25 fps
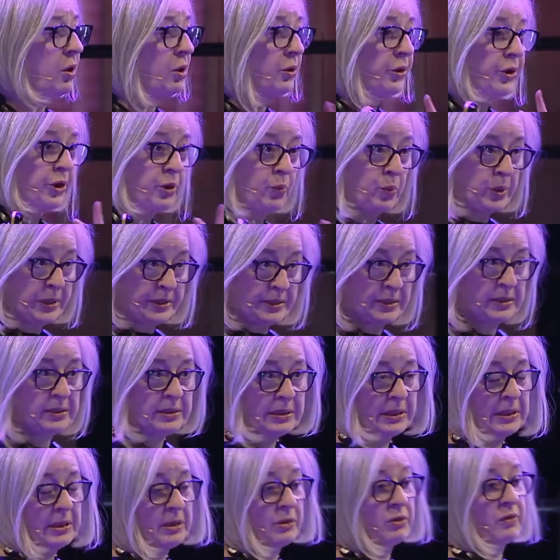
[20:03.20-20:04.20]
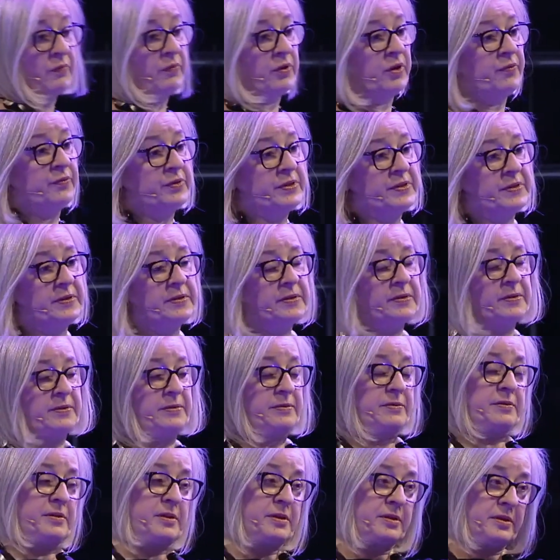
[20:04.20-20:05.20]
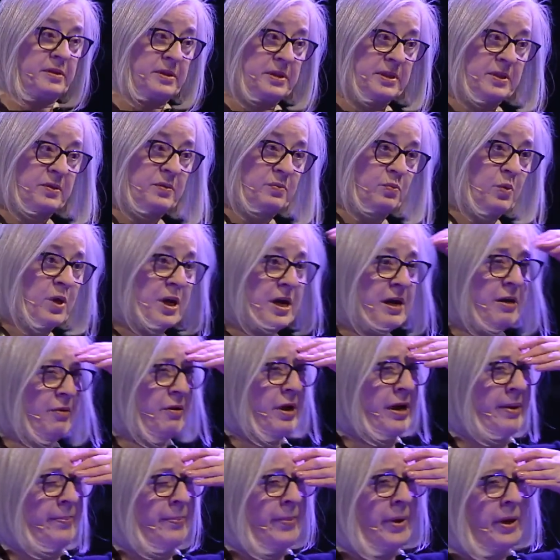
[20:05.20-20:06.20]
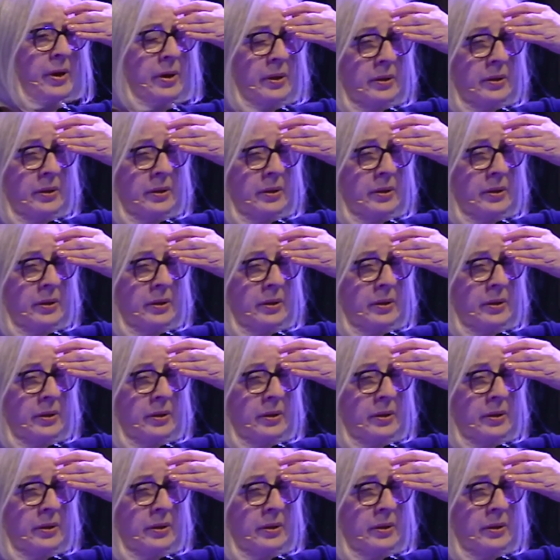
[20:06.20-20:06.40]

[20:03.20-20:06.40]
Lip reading: although we did a lot of offices in this YRM